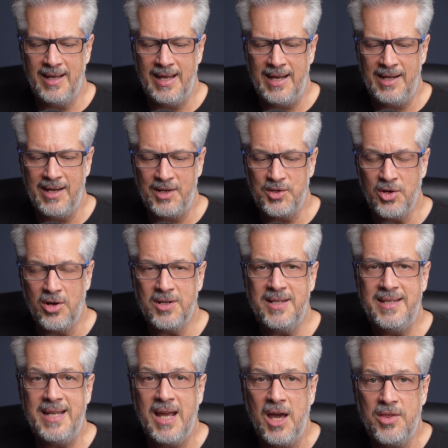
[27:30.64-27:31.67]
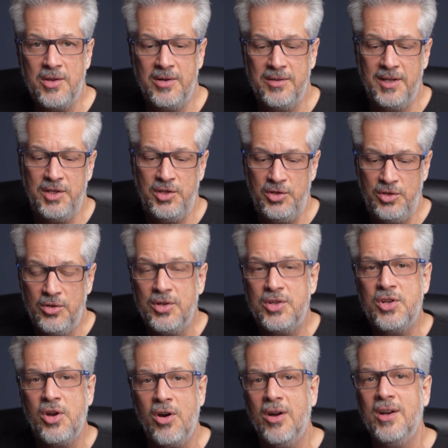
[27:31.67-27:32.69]
and talk to the other that you're
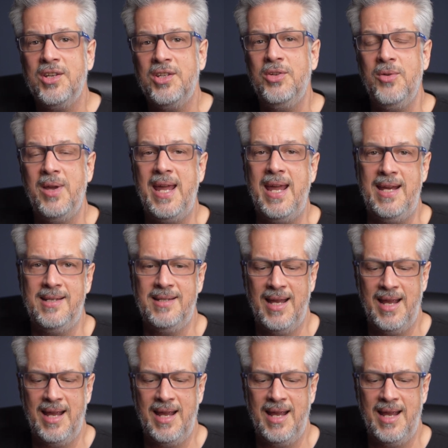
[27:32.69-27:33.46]
taught to hate